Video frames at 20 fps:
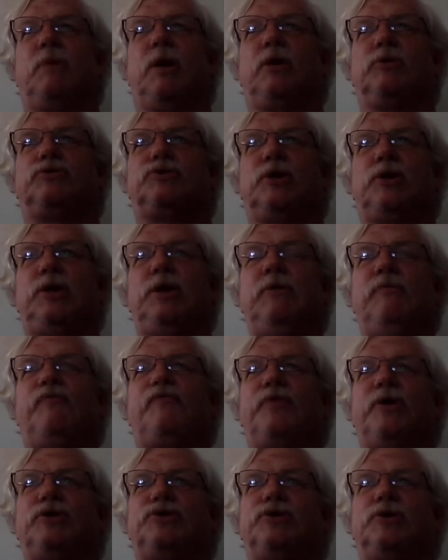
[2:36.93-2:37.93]
mode. So E
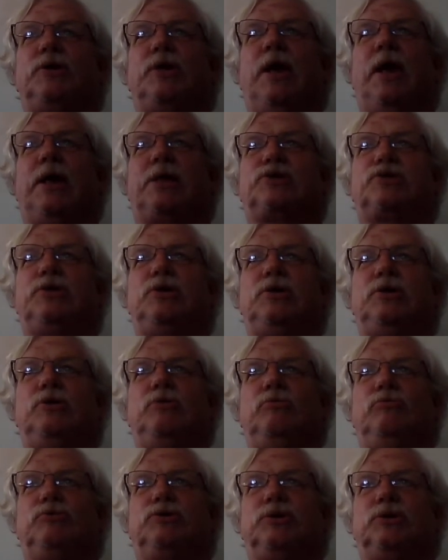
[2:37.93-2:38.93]
Phrygian actually
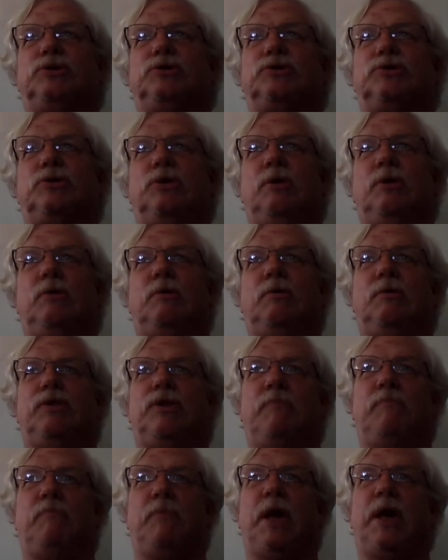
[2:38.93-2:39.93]
uses
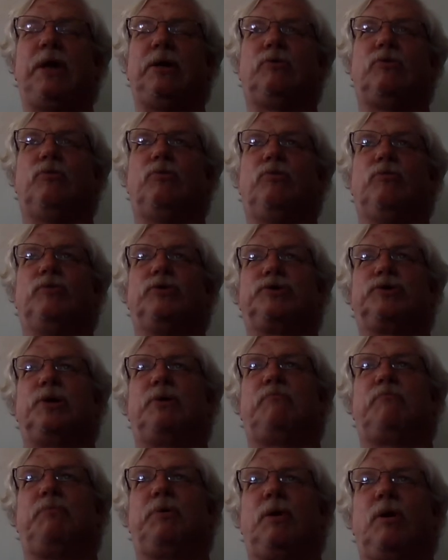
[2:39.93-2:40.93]
the main chords
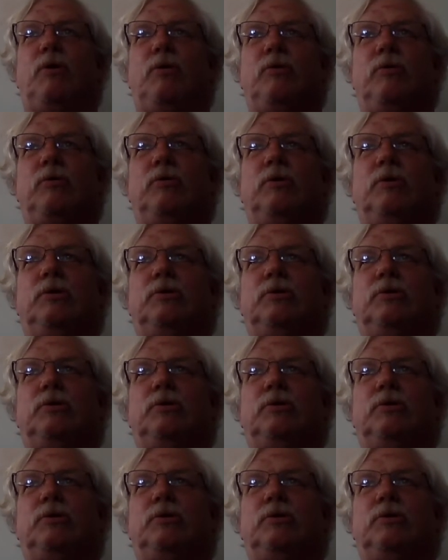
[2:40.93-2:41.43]
that belong